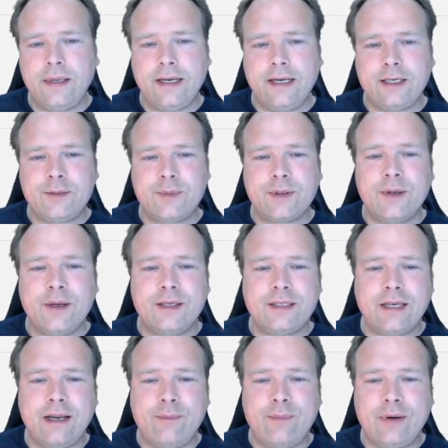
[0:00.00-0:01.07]
and that's because
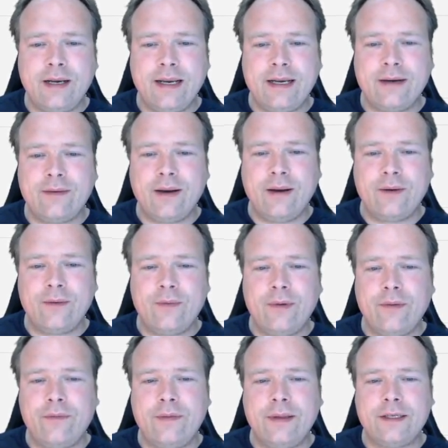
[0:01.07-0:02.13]
I played around
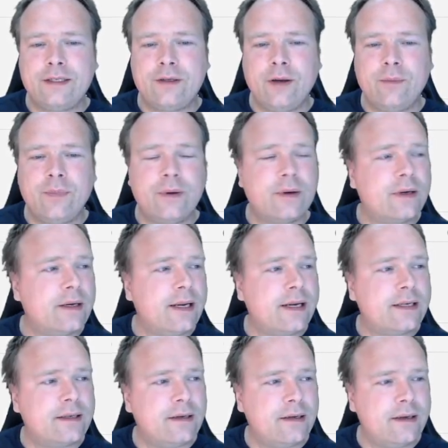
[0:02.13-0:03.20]
with this Lombok
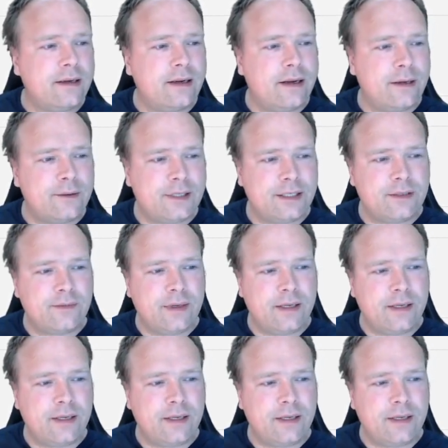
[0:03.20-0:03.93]
annotation right